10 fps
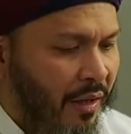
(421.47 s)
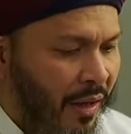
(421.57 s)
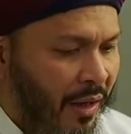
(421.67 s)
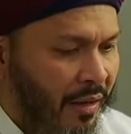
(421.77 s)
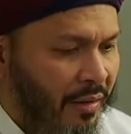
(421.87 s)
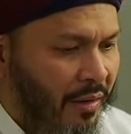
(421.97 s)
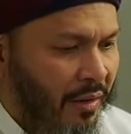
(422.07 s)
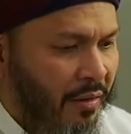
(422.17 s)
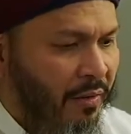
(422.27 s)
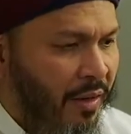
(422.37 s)
Allah
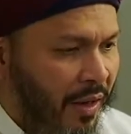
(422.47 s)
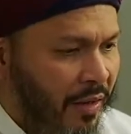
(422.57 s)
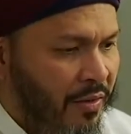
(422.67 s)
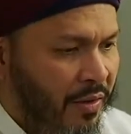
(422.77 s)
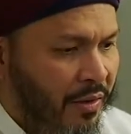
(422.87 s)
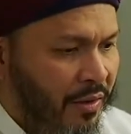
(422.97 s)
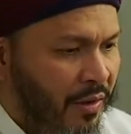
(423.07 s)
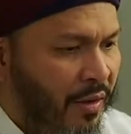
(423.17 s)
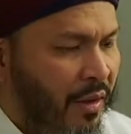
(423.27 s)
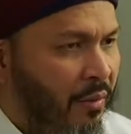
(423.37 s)
for the answer,
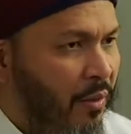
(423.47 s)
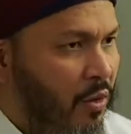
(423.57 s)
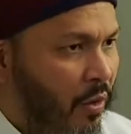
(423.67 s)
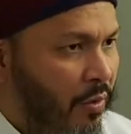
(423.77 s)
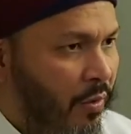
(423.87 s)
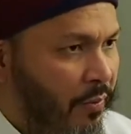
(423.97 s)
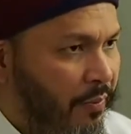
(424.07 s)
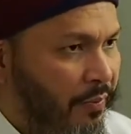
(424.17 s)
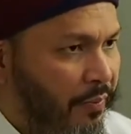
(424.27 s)
and He will show you.